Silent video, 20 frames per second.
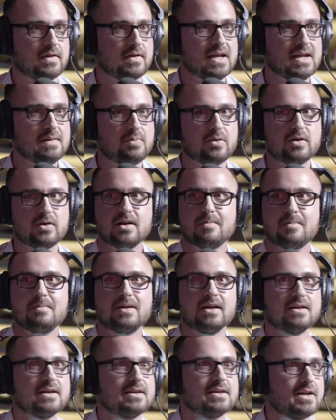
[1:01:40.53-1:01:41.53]
He put a
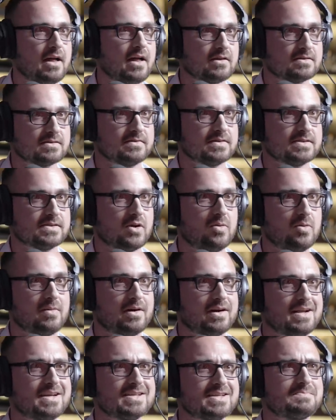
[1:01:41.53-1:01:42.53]
million dollars of his own money.
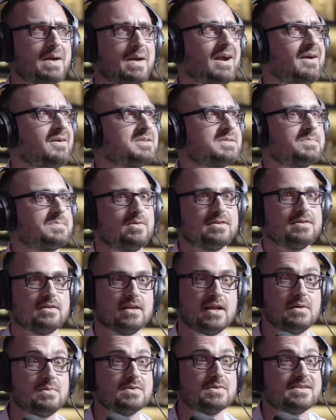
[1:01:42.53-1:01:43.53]
He was one of the victims. Put,
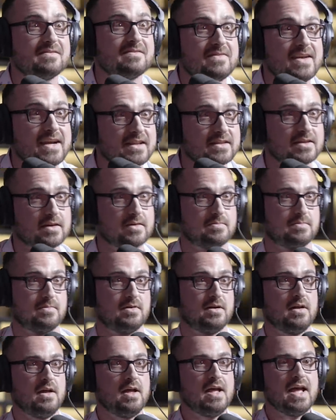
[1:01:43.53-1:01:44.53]
he was a victim.
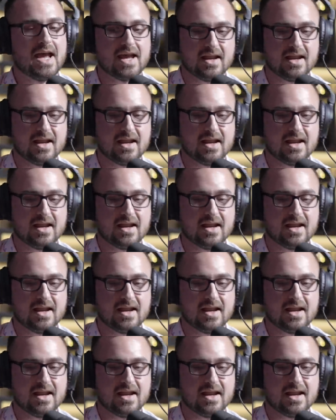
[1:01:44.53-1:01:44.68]
Right.